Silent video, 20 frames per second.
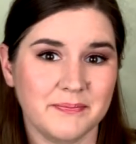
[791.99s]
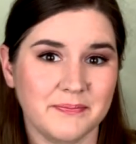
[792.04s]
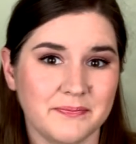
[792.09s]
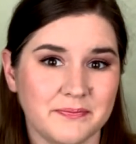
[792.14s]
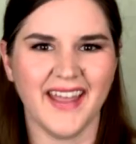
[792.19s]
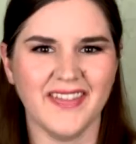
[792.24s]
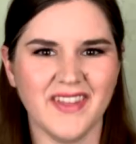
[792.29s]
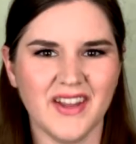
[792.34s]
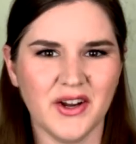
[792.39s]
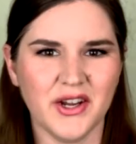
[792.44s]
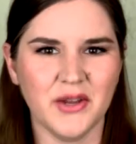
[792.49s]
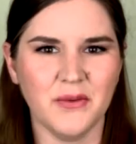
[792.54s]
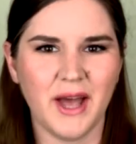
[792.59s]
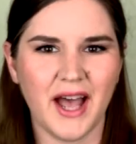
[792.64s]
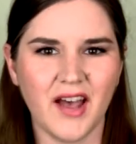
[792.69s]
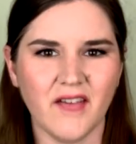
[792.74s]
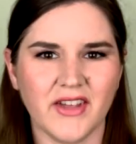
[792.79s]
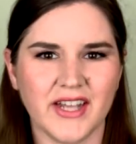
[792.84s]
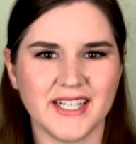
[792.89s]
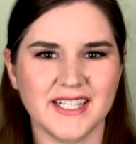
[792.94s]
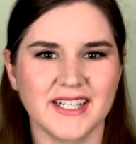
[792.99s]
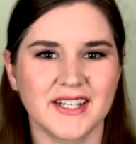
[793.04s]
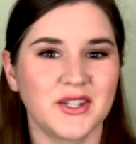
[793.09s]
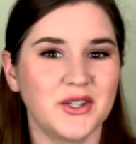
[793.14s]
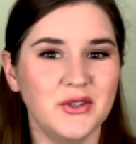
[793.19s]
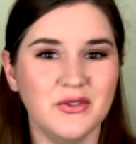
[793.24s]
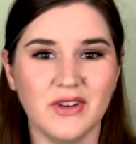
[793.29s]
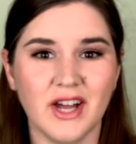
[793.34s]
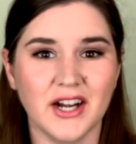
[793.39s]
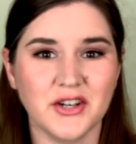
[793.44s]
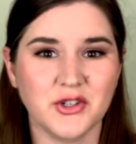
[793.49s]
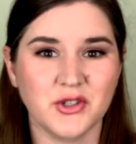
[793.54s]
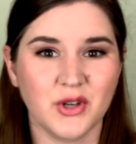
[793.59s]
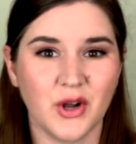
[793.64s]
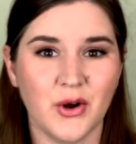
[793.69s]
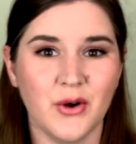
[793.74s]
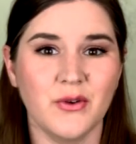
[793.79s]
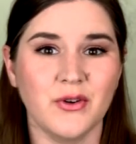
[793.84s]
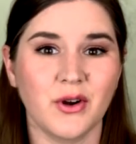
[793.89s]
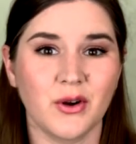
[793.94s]
And there you have it. You've got your
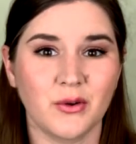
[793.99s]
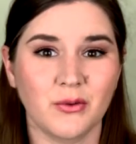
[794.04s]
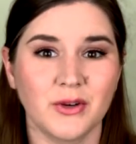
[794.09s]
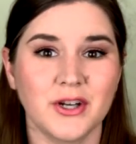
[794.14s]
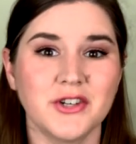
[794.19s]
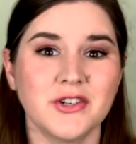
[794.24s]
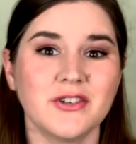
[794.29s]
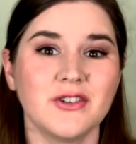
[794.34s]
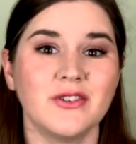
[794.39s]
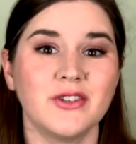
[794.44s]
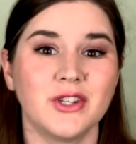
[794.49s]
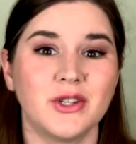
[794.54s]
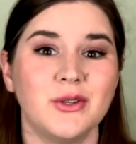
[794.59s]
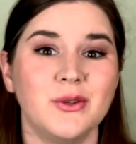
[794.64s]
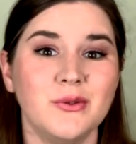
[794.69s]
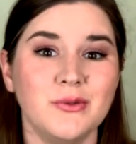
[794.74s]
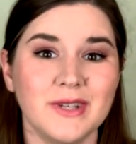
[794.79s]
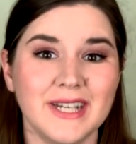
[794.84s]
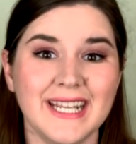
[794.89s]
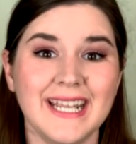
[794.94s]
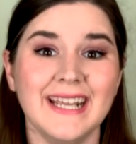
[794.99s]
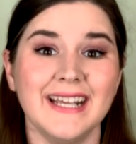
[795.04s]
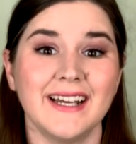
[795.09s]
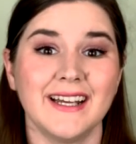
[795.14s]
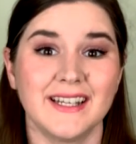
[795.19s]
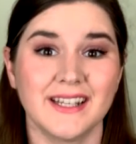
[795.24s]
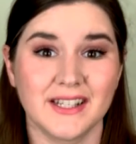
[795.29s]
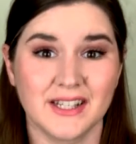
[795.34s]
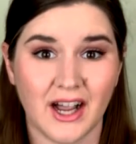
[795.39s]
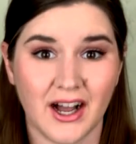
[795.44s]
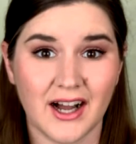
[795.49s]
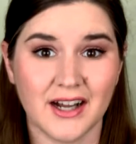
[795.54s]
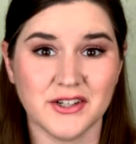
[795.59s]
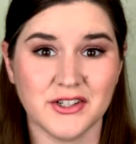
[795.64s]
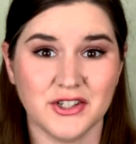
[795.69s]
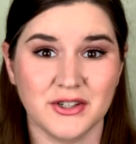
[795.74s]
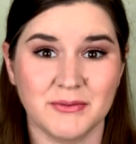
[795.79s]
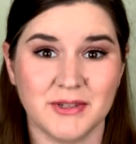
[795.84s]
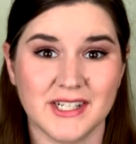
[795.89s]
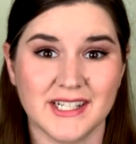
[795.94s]
own original, unique
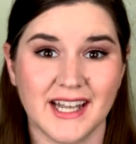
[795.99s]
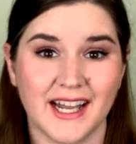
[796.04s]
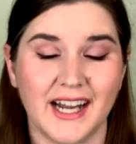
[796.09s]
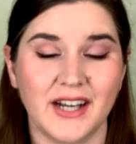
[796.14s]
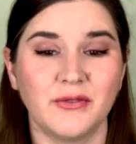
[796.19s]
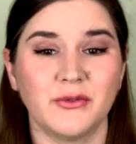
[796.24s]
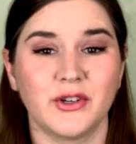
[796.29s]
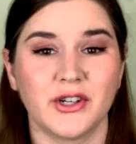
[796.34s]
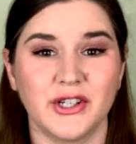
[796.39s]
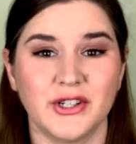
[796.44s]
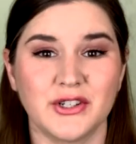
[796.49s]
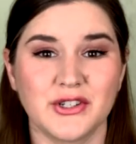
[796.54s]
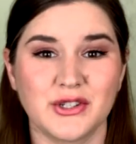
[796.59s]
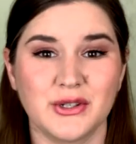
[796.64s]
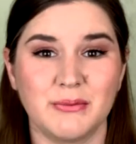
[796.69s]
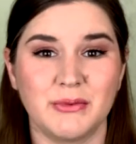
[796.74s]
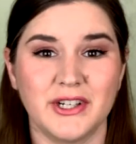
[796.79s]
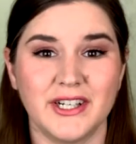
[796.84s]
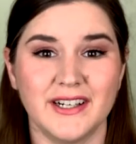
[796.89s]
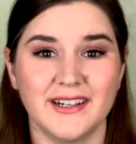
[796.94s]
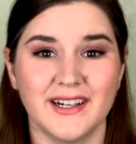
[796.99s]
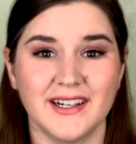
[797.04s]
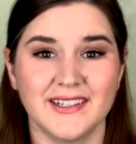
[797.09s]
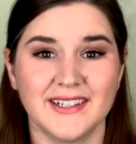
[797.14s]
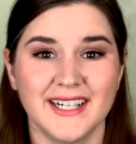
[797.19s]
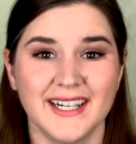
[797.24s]
costume design for your superhero.